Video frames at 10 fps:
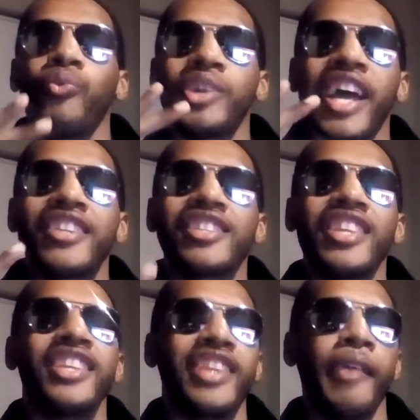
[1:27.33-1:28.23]
when I
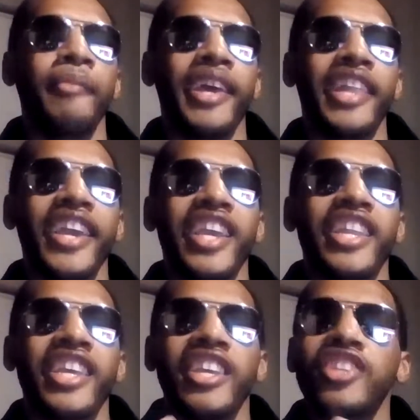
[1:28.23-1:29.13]
see that, man, like,
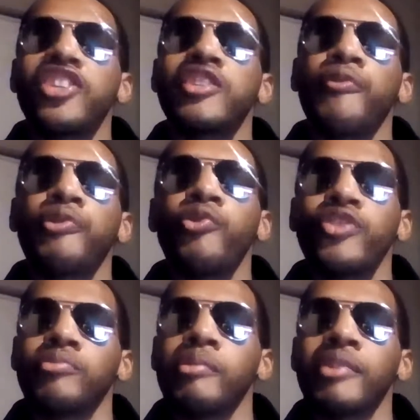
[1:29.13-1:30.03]
it just
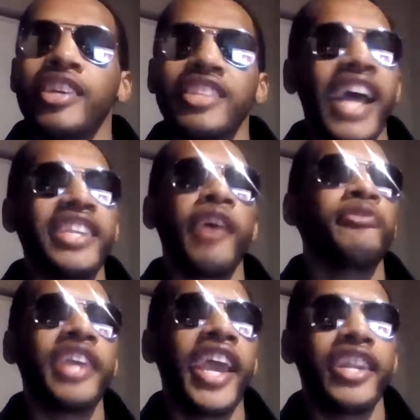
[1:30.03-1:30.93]
influenced me, because I
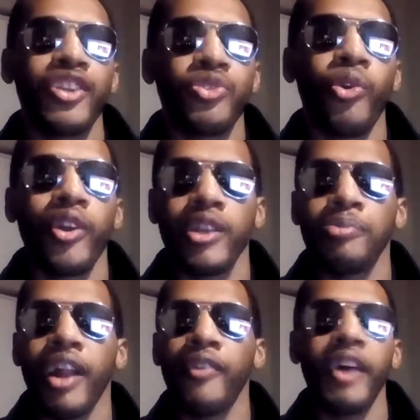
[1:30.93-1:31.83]
definitely had an authority
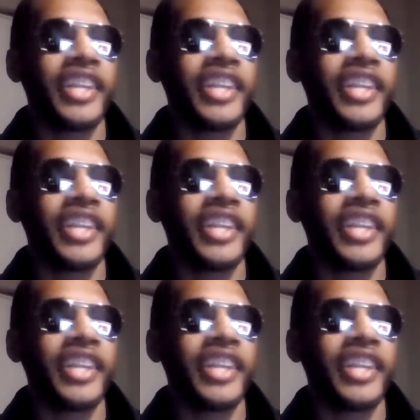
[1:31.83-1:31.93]
problem.